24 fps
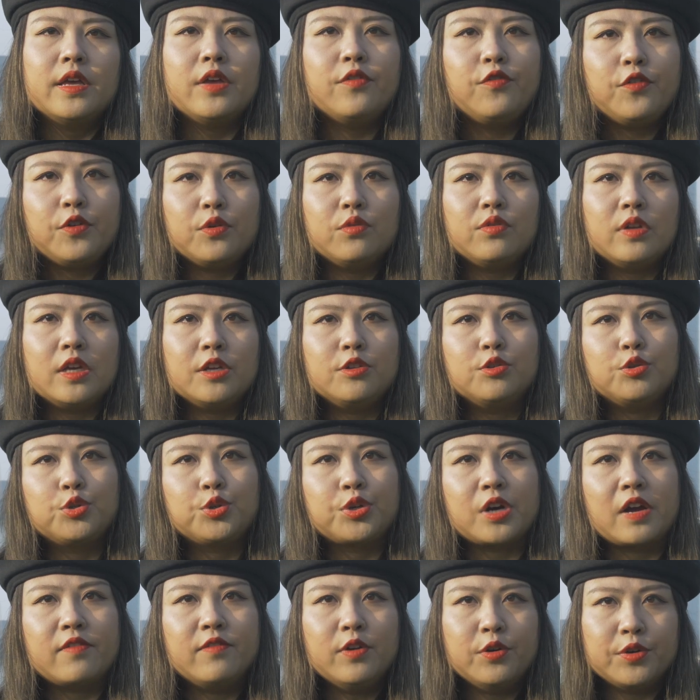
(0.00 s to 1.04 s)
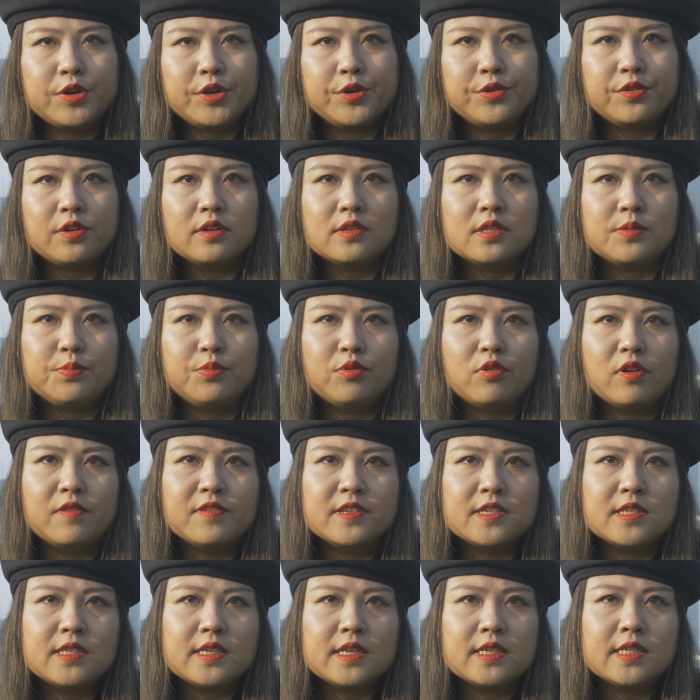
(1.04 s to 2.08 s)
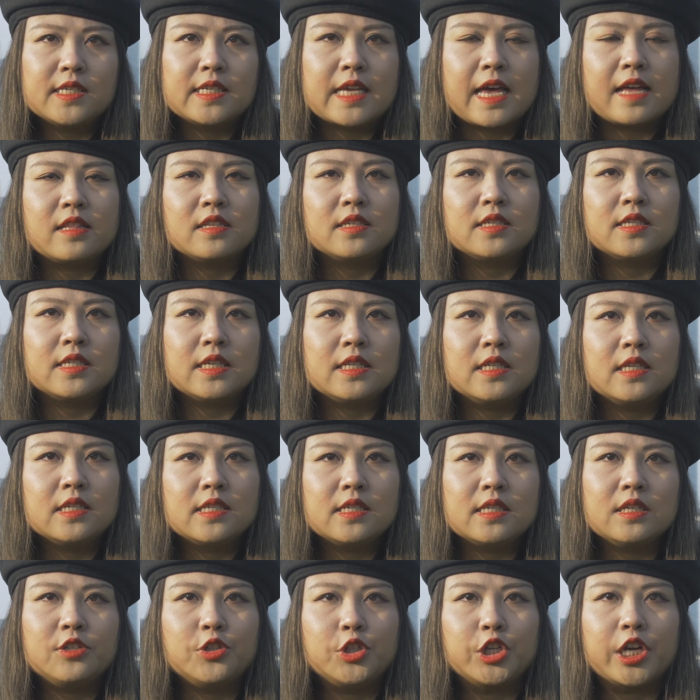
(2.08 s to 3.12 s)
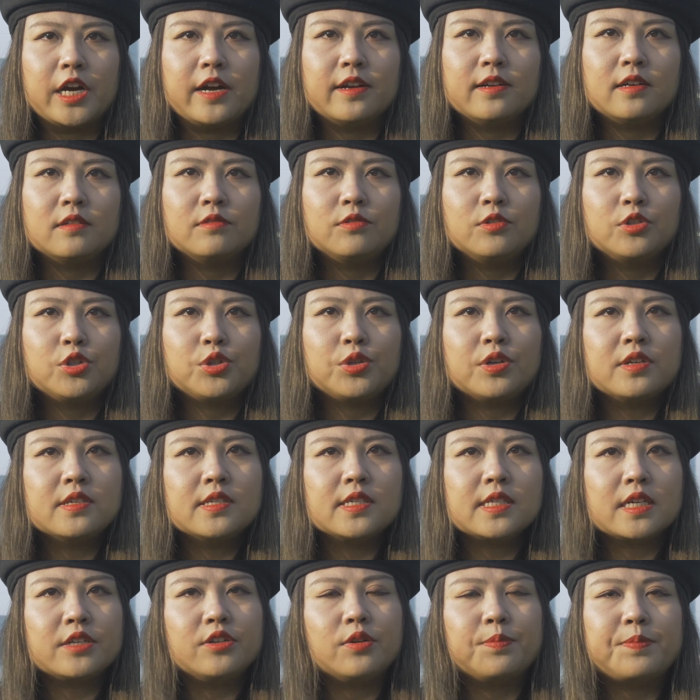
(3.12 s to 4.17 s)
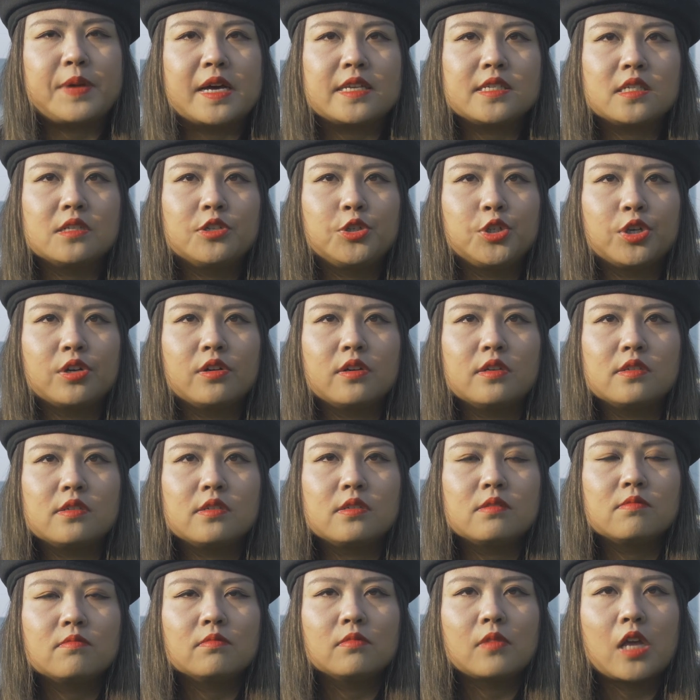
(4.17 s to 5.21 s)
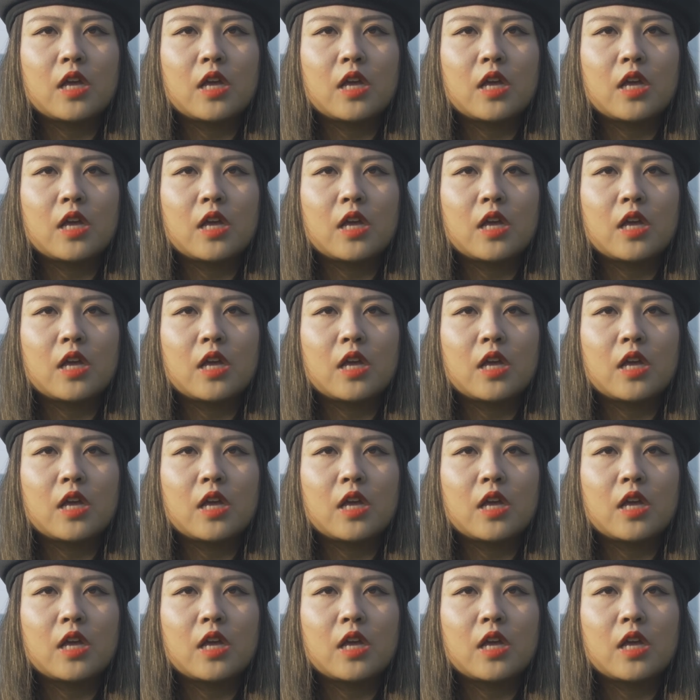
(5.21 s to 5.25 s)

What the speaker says: If you need to travel across provinces and cities in China, trains are your best choice.